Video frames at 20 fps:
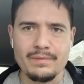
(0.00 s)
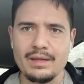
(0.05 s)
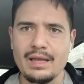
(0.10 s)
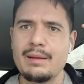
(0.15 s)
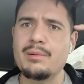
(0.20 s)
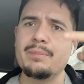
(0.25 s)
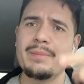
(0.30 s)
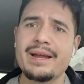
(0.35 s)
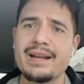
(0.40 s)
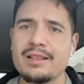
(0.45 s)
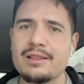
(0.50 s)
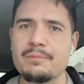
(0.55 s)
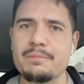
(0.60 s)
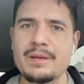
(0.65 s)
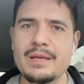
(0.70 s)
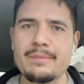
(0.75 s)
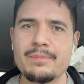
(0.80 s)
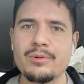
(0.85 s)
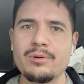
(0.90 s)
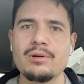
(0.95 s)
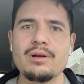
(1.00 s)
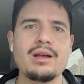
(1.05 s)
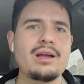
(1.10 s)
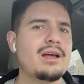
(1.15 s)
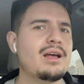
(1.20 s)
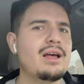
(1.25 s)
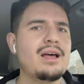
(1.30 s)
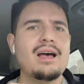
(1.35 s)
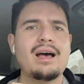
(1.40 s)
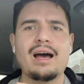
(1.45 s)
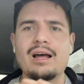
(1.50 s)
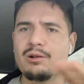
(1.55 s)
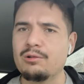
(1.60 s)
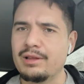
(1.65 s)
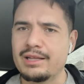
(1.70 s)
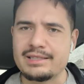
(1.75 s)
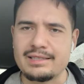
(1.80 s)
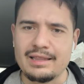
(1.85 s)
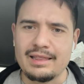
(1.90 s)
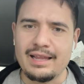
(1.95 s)
I'm a man of the people. I don't
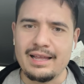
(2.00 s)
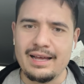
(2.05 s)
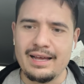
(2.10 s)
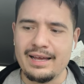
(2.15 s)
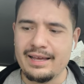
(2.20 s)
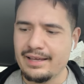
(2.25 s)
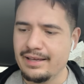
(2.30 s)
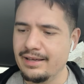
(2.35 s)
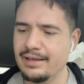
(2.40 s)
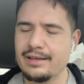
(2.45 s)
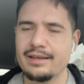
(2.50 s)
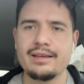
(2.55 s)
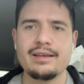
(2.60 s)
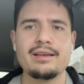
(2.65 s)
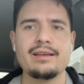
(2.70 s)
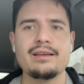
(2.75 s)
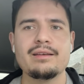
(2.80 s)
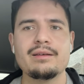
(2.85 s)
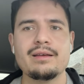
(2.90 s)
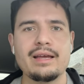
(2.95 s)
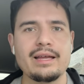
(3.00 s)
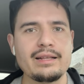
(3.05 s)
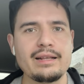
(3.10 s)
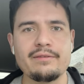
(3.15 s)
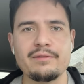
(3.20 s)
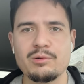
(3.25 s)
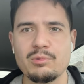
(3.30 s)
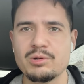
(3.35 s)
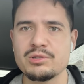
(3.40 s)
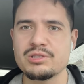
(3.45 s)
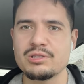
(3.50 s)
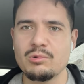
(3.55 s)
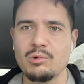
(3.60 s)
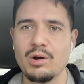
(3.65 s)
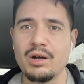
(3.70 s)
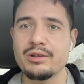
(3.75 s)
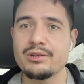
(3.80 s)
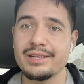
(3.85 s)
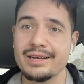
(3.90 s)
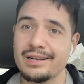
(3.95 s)
like to lie. And every once in a
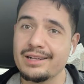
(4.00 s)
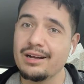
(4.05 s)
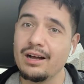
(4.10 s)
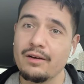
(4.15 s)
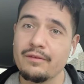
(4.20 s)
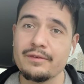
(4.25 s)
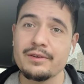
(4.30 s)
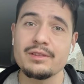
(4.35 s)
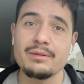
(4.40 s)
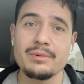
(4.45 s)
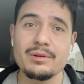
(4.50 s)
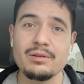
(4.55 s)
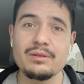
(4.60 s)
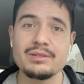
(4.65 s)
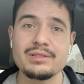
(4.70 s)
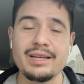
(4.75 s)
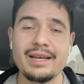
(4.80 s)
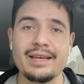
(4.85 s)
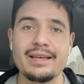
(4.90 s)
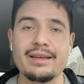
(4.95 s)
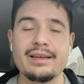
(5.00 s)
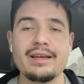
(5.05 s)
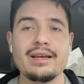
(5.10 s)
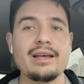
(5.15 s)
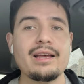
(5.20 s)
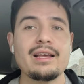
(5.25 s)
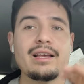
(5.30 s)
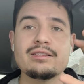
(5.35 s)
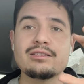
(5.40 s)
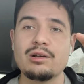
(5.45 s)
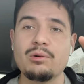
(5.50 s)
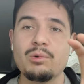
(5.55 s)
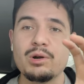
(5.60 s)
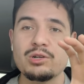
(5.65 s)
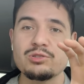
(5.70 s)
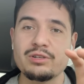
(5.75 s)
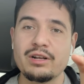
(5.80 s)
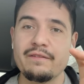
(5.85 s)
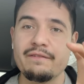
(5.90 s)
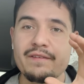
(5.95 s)
while, you need a coffee in the middle of the day. So I
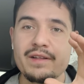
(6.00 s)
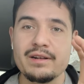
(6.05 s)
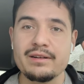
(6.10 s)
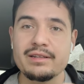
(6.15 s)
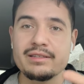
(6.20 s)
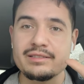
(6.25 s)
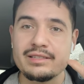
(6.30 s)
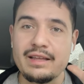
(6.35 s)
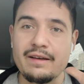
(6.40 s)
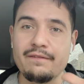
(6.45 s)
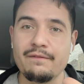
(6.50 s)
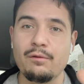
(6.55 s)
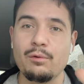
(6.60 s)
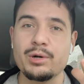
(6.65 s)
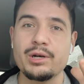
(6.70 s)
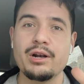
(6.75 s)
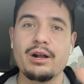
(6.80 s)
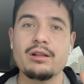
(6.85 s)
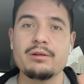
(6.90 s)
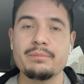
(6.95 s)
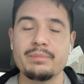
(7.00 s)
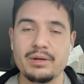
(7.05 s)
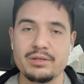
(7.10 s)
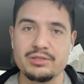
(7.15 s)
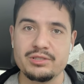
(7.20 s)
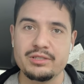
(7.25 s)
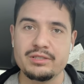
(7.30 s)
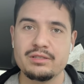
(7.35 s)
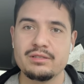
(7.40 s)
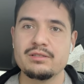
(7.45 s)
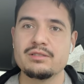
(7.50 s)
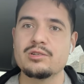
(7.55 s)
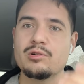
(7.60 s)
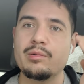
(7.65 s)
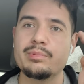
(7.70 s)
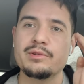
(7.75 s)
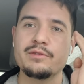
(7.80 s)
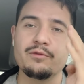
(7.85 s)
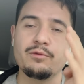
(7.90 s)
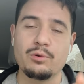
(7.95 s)
want to try to fit it into that forty dollar budget. So we're
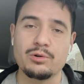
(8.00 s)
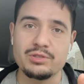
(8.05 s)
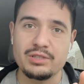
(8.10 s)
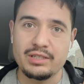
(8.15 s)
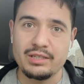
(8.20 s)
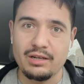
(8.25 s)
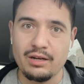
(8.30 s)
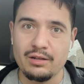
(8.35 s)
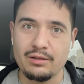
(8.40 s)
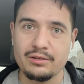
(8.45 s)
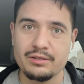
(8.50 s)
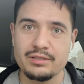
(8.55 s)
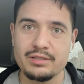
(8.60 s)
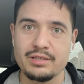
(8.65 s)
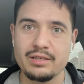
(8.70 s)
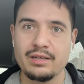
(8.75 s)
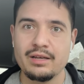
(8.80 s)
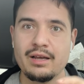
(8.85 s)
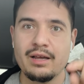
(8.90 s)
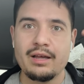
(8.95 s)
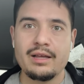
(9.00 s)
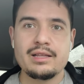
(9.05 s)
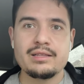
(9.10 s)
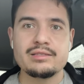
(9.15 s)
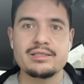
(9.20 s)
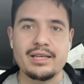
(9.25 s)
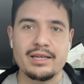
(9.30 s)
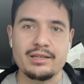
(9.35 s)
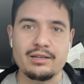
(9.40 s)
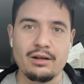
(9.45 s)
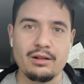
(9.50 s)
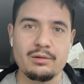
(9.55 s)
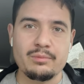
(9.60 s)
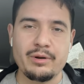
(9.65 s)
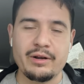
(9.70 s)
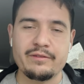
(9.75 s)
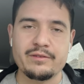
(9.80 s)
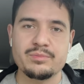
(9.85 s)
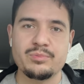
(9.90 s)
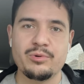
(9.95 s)
up to fourteen dollars, ten dollar
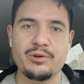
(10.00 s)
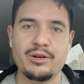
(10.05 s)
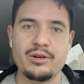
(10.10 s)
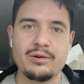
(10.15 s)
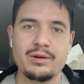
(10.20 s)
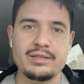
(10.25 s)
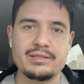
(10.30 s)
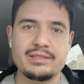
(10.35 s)
breakfast burrito